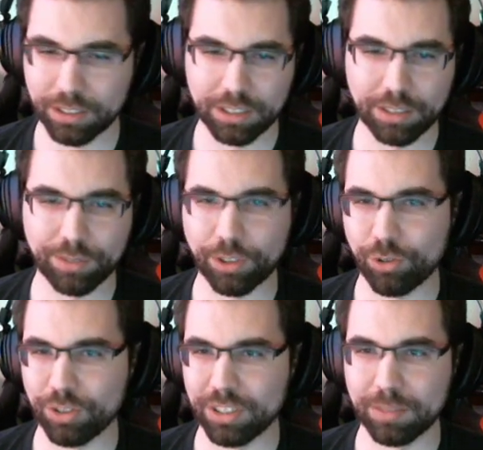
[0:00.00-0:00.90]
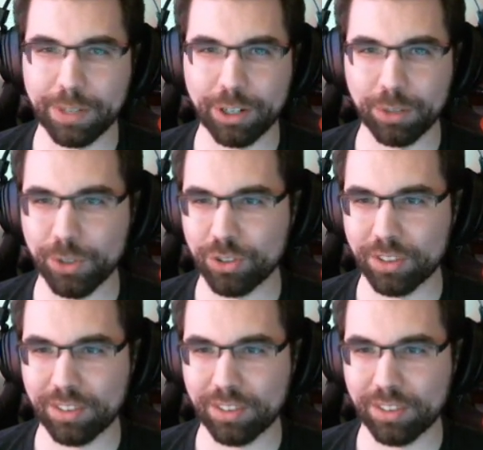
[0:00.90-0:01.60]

infantry, better mission